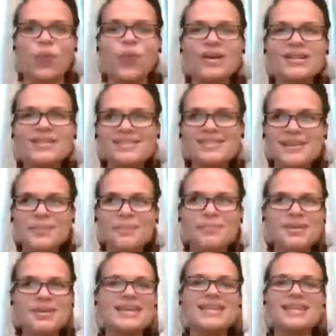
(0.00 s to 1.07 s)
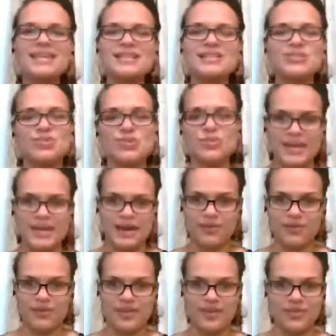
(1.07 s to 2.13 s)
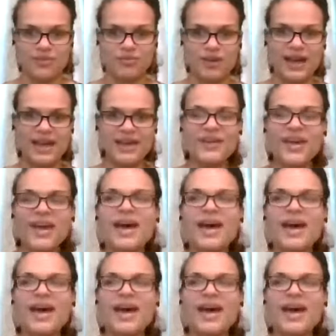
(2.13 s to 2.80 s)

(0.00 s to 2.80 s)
What does it mean to be healthy and thrive?